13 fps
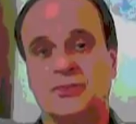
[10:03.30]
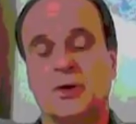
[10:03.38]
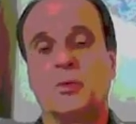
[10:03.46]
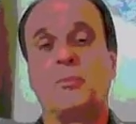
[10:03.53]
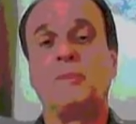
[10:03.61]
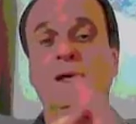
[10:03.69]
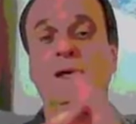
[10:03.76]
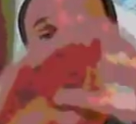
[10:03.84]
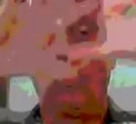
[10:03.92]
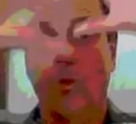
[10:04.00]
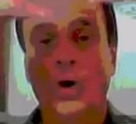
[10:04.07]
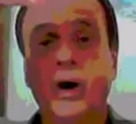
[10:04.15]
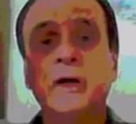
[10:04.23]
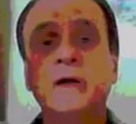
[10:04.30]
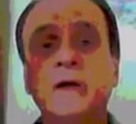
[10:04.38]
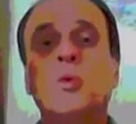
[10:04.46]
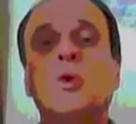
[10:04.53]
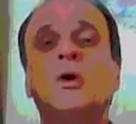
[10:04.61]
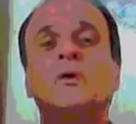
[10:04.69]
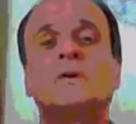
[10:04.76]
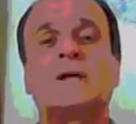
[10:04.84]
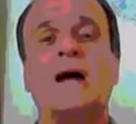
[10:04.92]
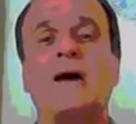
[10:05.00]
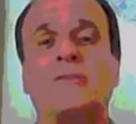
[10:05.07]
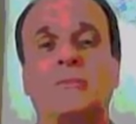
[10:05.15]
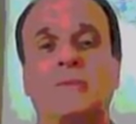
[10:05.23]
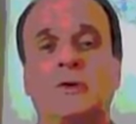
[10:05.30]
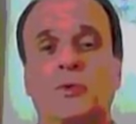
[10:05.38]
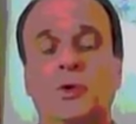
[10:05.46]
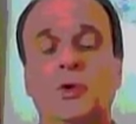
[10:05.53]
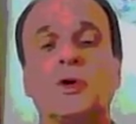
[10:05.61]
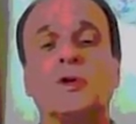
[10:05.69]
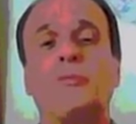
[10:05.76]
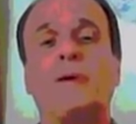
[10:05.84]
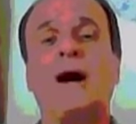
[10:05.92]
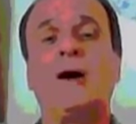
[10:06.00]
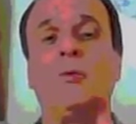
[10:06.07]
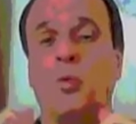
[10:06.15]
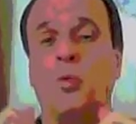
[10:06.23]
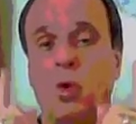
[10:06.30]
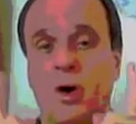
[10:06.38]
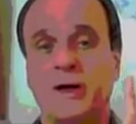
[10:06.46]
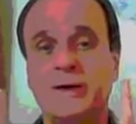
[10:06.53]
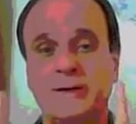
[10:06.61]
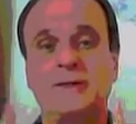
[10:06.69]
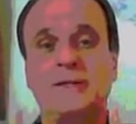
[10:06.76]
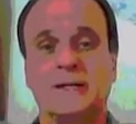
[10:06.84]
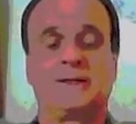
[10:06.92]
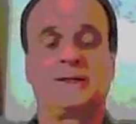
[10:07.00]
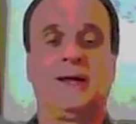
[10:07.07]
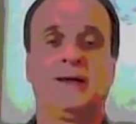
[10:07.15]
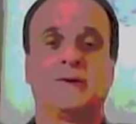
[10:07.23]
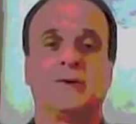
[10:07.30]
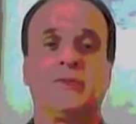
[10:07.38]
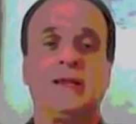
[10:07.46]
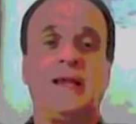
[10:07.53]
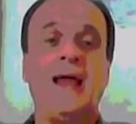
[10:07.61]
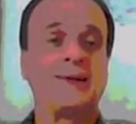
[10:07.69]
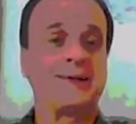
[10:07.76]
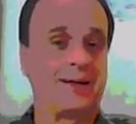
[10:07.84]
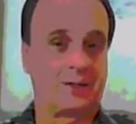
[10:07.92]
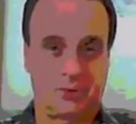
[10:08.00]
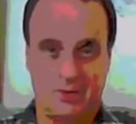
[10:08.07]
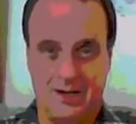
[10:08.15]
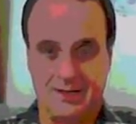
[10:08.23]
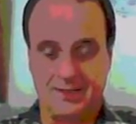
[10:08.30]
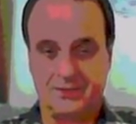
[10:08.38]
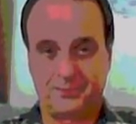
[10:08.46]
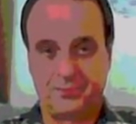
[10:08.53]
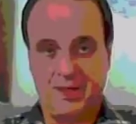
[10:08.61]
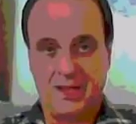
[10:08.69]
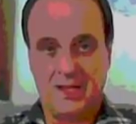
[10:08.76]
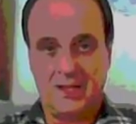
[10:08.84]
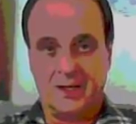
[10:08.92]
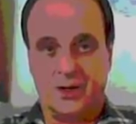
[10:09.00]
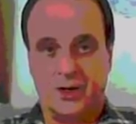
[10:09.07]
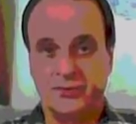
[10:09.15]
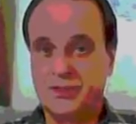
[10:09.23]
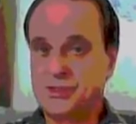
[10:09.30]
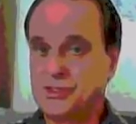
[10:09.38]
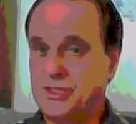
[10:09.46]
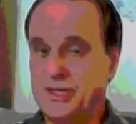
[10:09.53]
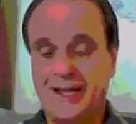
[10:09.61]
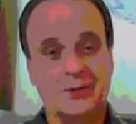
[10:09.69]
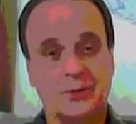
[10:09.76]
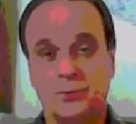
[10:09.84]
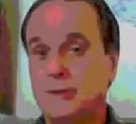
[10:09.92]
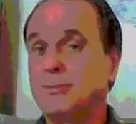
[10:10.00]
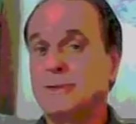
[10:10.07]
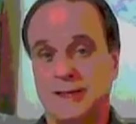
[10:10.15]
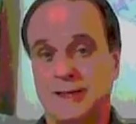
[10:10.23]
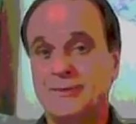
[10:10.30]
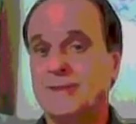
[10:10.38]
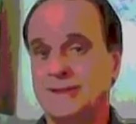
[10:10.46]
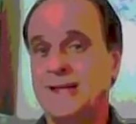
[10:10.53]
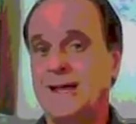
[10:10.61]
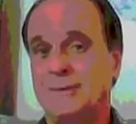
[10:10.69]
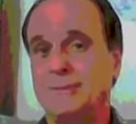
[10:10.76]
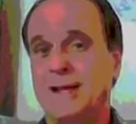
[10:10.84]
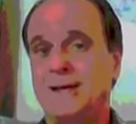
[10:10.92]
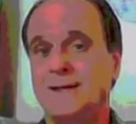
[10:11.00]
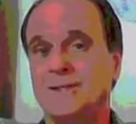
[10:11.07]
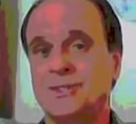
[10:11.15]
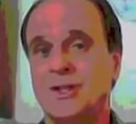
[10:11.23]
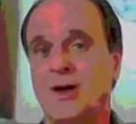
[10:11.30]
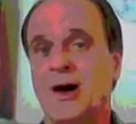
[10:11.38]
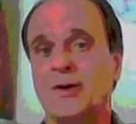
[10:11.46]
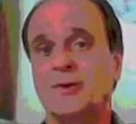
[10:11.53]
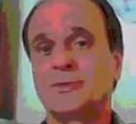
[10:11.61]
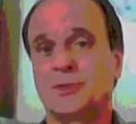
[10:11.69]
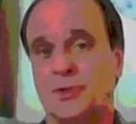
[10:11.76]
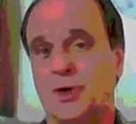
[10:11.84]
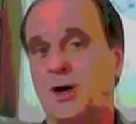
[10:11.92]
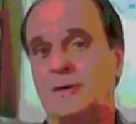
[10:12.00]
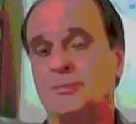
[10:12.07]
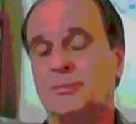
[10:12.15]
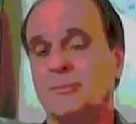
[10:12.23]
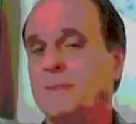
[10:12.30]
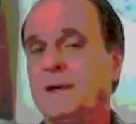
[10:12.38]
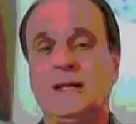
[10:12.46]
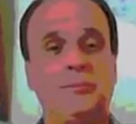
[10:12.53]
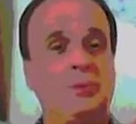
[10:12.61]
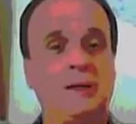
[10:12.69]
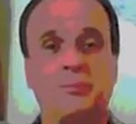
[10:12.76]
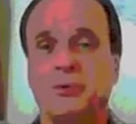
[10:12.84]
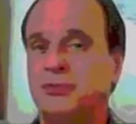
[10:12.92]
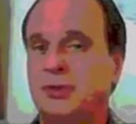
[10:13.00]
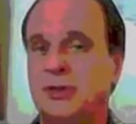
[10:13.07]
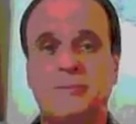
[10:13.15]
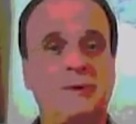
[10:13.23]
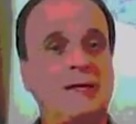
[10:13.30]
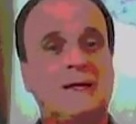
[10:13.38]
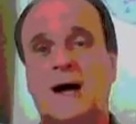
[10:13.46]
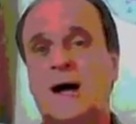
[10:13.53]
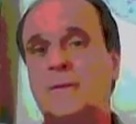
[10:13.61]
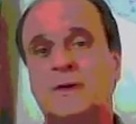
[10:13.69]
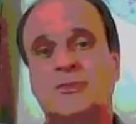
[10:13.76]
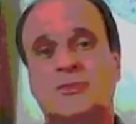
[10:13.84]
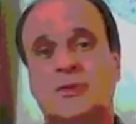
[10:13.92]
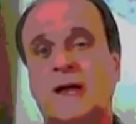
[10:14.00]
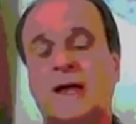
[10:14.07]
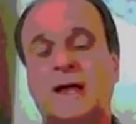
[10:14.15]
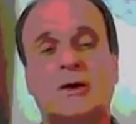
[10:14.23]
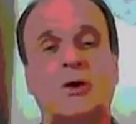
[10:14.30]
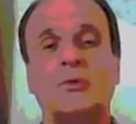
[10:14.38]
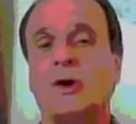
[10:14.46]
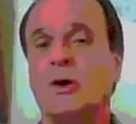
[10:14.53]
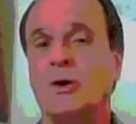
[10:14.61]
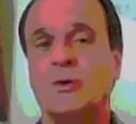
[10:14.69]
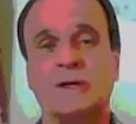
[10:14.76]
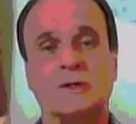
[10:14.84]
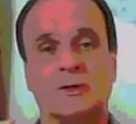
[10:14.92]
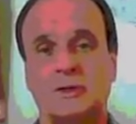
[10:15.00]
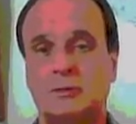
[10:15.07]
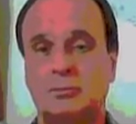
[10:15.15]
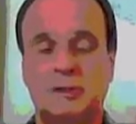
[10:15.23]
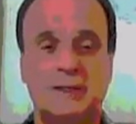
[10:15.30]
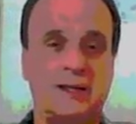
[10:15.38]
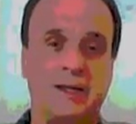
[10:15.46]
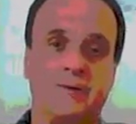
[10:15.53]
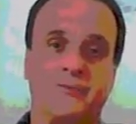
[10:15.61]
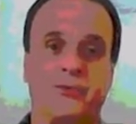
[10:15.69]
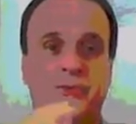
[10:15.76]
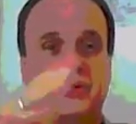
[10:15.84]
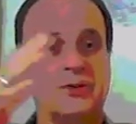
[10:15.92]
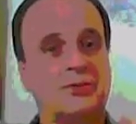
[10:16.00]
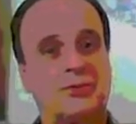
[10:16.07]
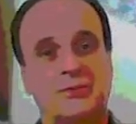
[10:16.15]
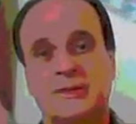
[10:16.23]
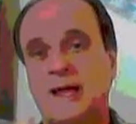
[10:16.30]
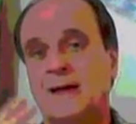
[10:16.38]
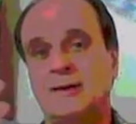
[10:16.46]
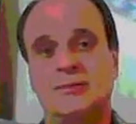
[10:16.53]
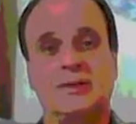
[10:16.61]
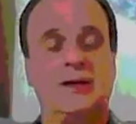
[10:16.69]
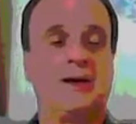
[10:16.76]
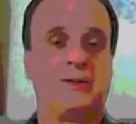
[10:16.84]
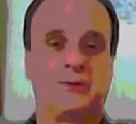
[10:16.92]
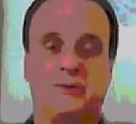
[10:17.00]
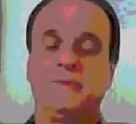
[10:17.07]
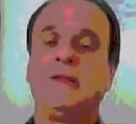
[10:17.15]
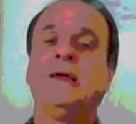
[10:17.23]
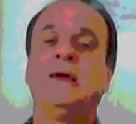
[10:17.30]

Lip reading: there will be a one world government ruled by one dictator, the Antichrist. On this channel, we believe that that man is Donald Trump. Many people send me comments saying, oh no, it couldn't be him for this and that and the other.